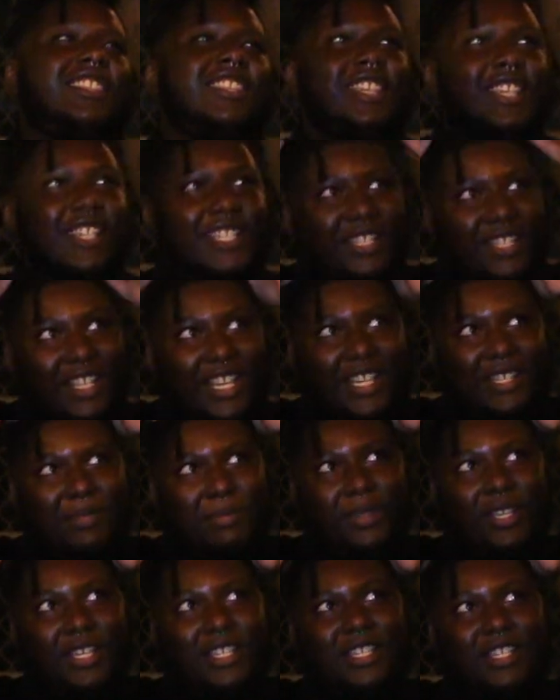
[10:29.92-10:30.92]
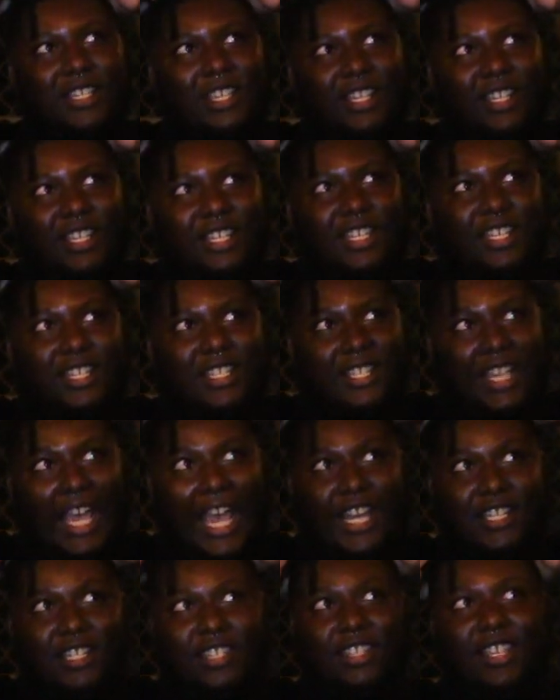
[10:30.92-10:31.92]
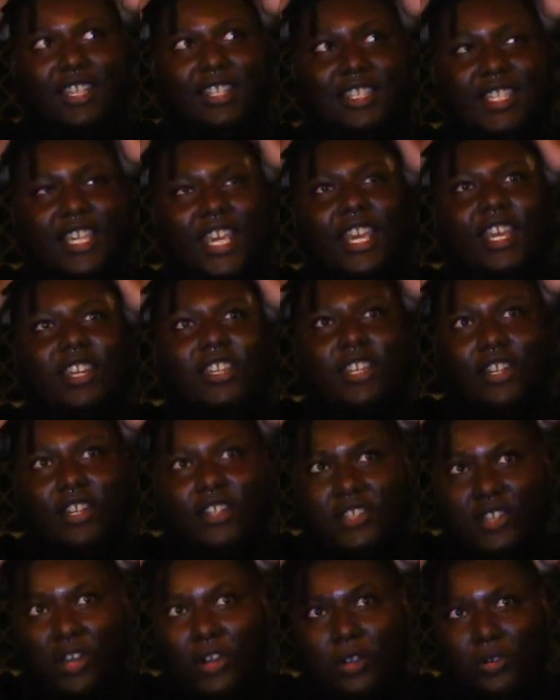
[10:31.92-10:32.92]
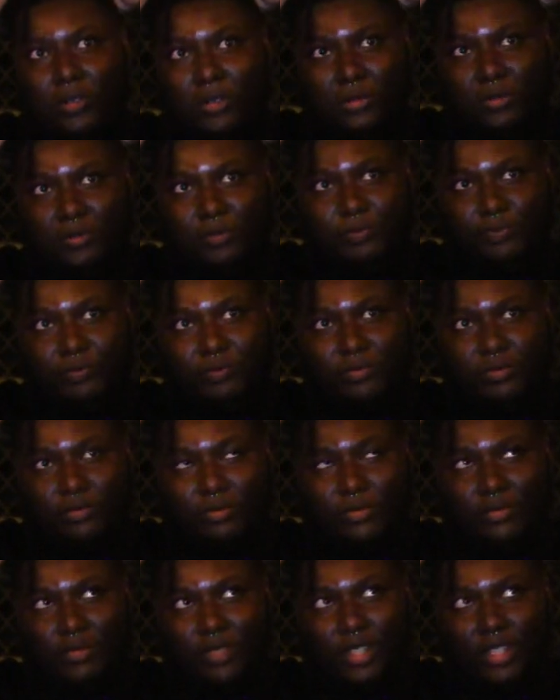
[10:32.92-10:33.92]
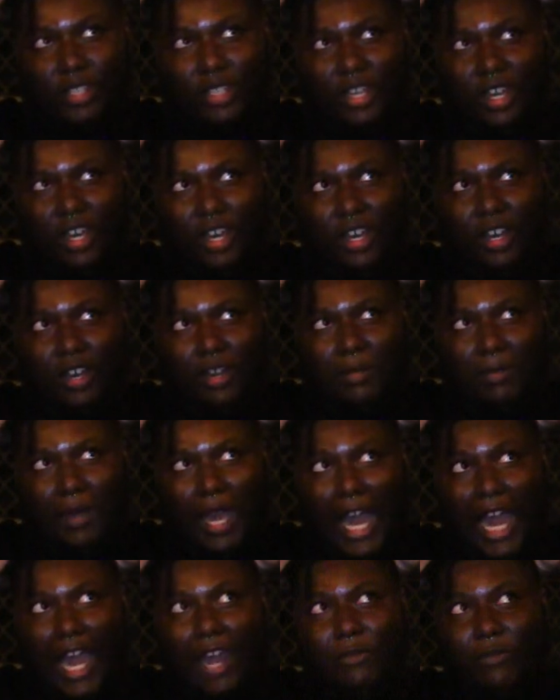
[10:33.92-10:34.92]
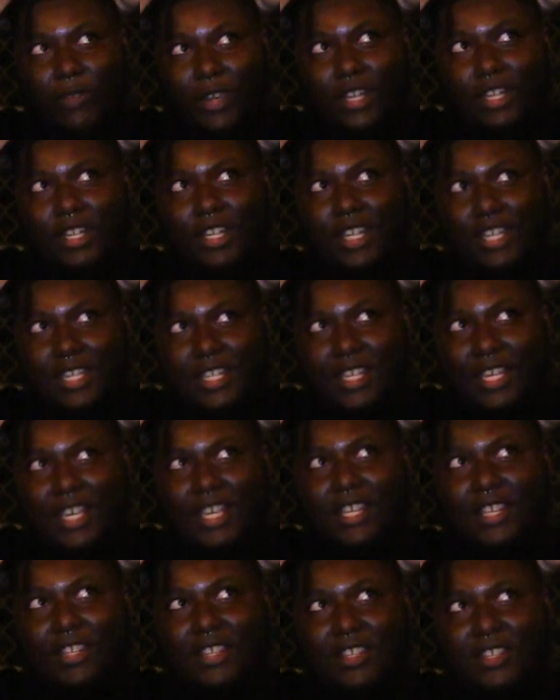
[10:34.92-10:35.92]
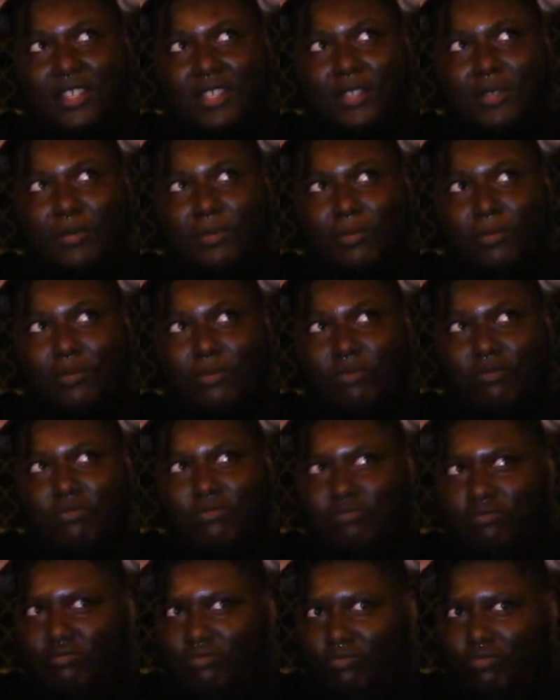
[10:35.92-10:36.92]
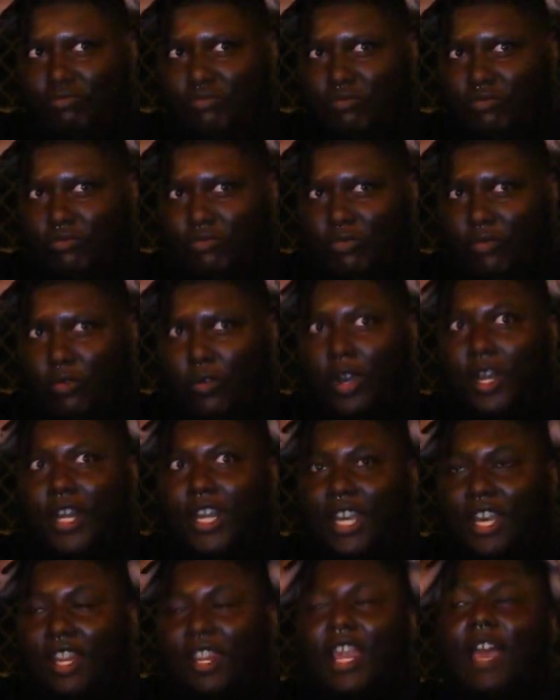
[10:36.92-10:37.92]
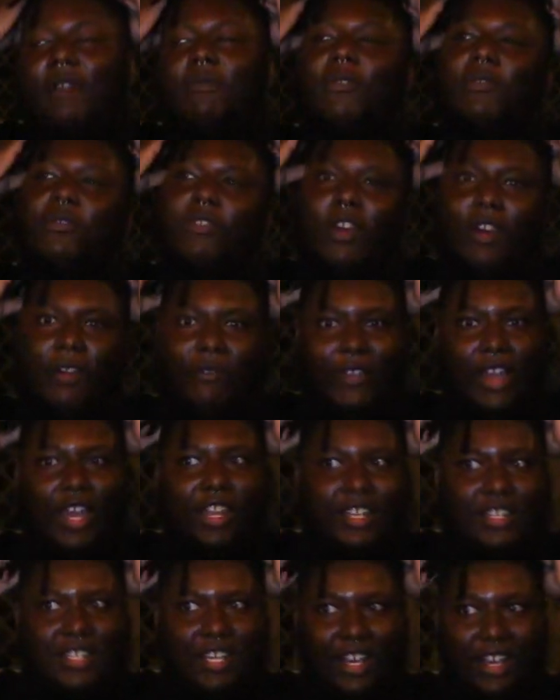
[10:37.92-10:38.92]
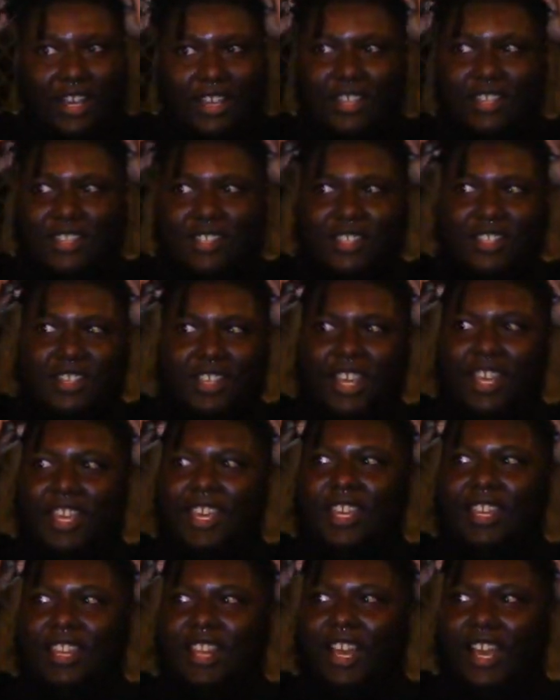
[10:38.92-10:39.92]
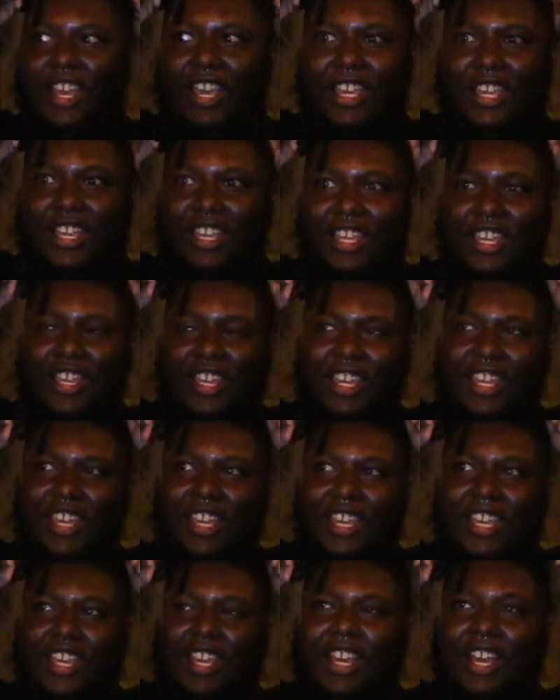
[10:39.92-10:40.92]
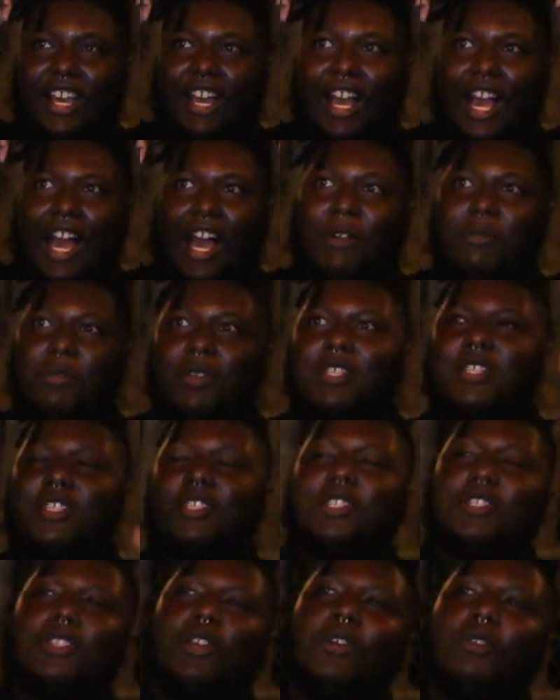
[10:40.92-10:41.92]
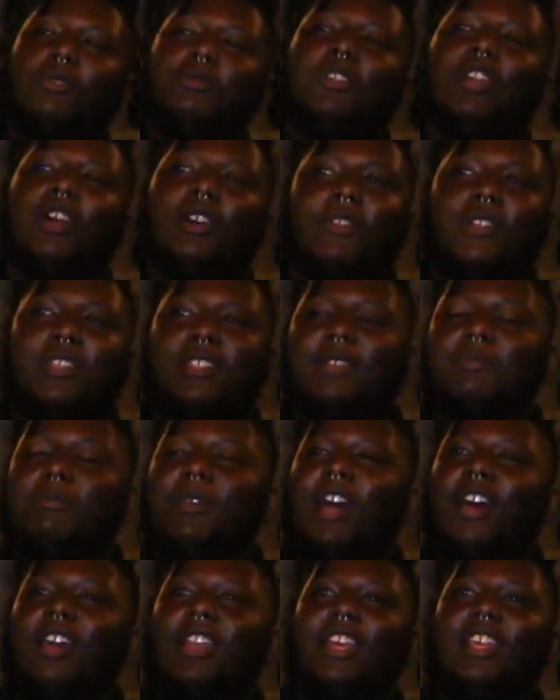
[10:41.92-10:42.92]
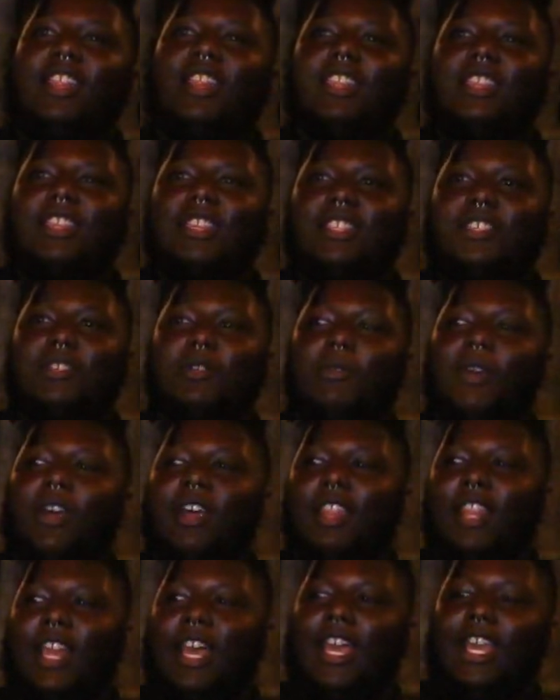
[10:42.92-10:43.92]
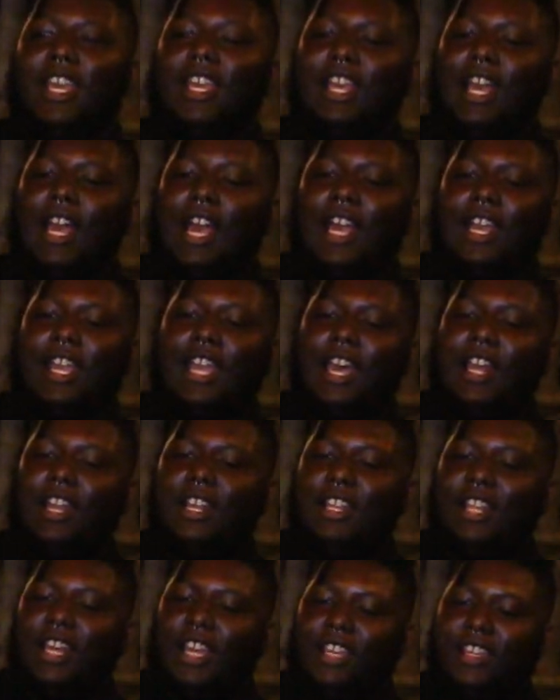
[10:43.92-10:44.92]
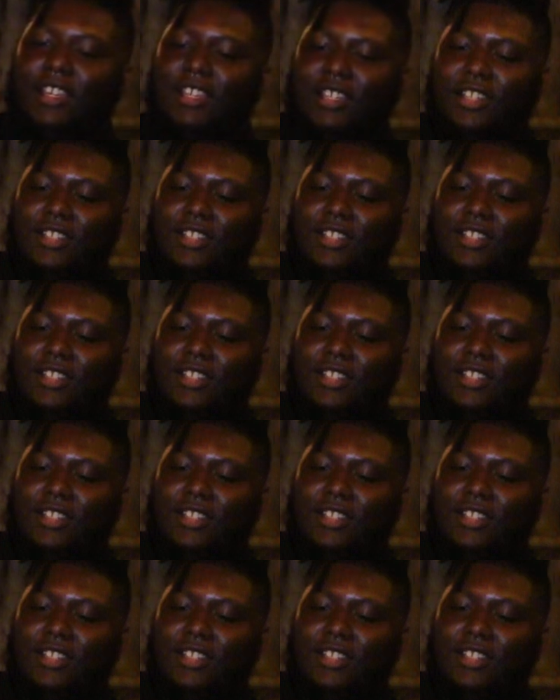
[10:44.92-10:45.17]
this next piece is actually 10 years old. I've written this in 2011 for a Valentine's, and like I was so nervous about it to where like I kind of like